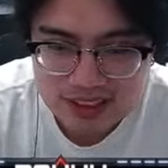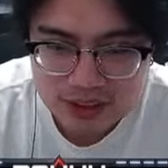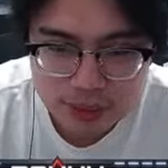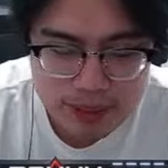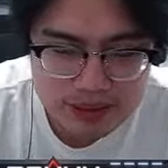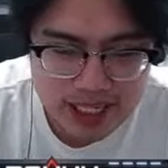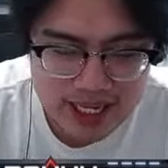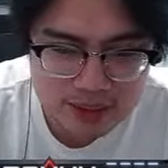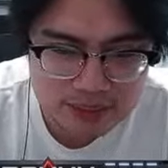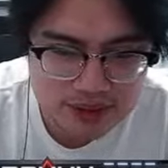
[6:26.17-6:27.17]
You build
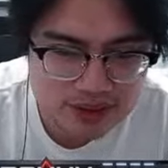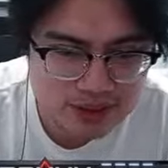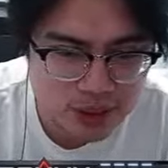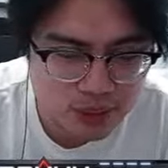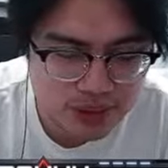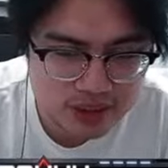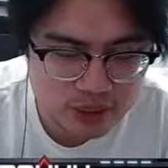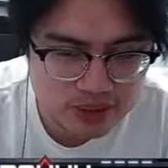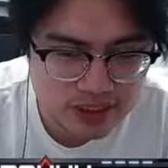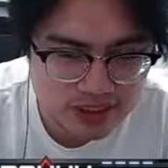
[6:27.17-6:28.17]
items slower than
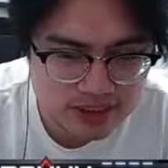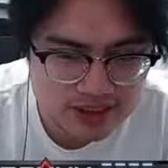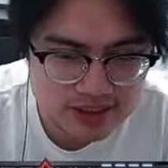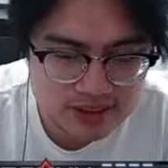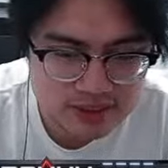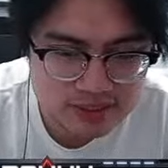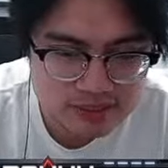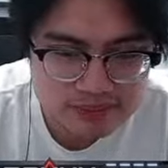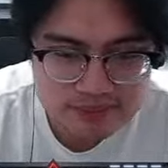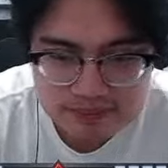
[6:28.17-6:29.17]
gold laners.
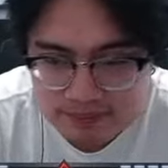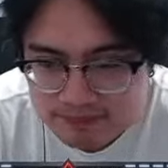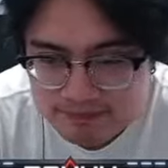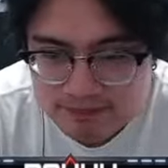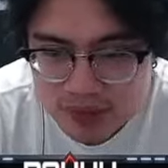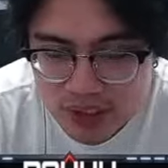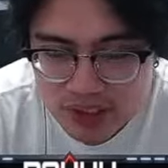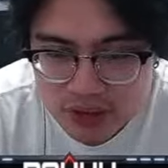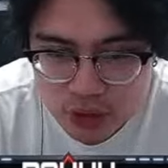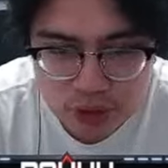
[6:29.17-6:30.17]

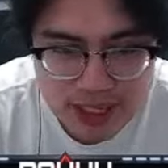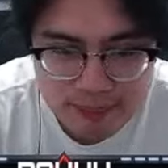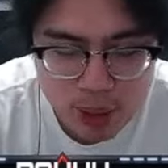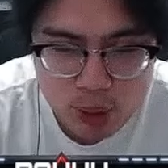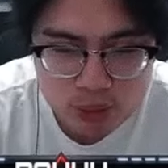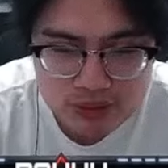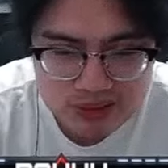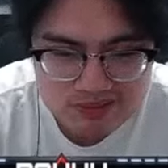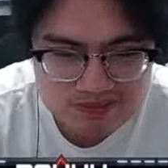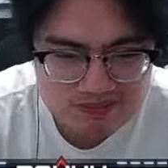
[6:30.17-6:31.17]
You don't have poke.
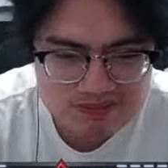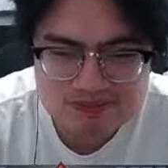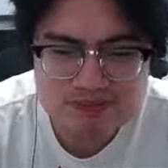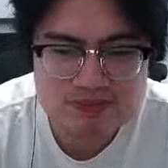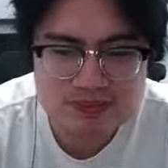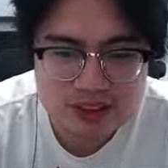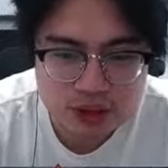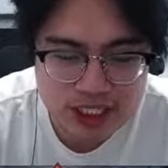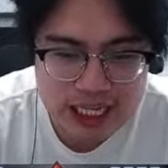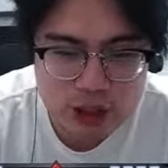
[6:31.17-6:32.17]

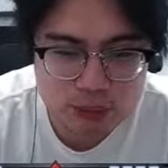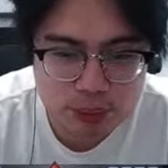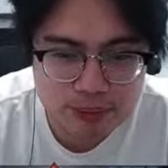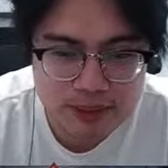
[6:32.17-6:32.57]
You get outpoked by